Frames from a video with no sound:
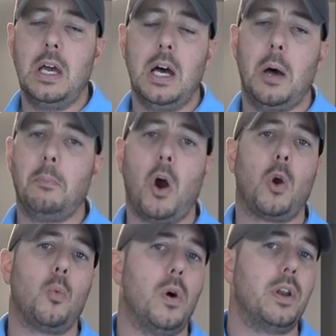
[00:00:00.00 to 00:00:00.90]
Uh,
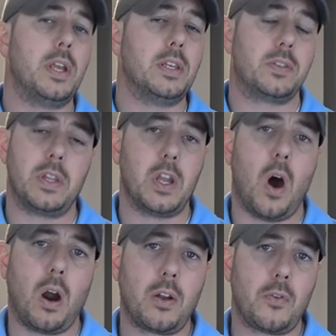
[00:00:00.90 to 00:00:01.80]
part one is the
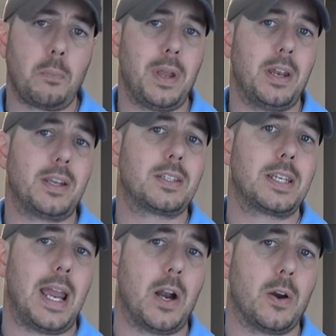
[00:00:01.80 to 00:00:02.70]
art of appendix
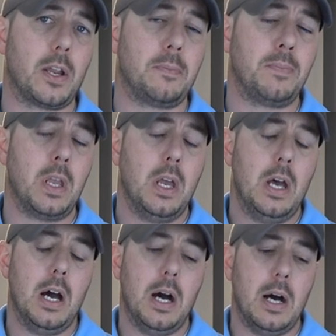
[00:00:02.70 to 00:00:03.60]
carry.
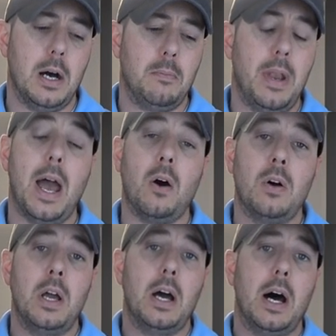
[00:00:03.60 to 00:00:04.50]
Um, now,
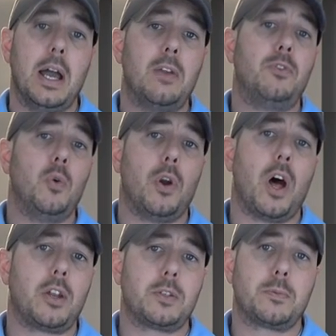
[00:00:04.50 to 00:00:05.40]
uh, if you are
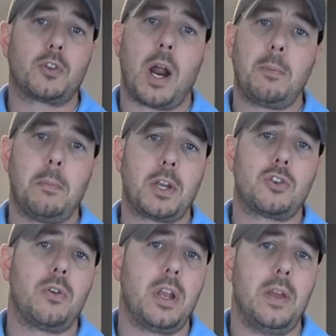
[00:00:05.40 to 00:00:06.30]
not a subscriber, make
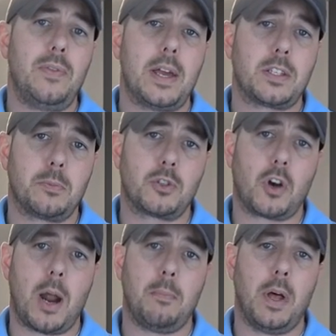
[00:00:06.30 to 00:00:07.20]
sure you hit that
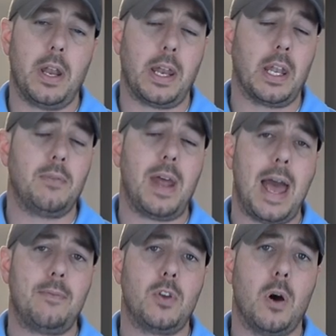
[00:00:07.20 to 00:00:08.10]
subscribe button. I'd love to
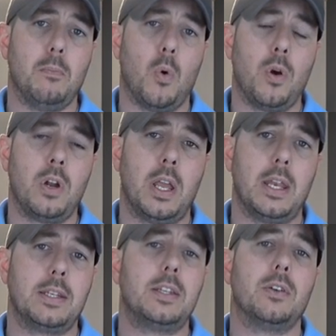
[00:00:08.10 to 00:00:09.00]
have you on board.
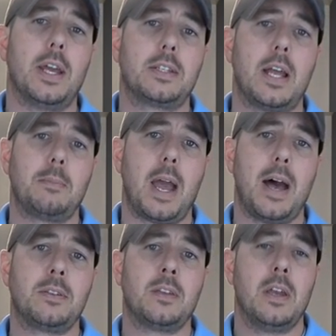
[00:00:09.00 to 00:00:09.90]
And until next time,
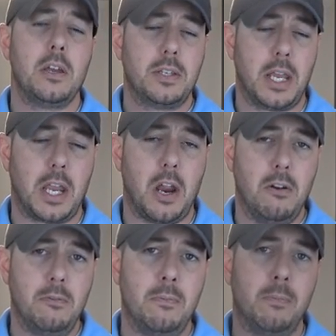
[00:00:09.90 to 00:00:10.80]
guys, take care,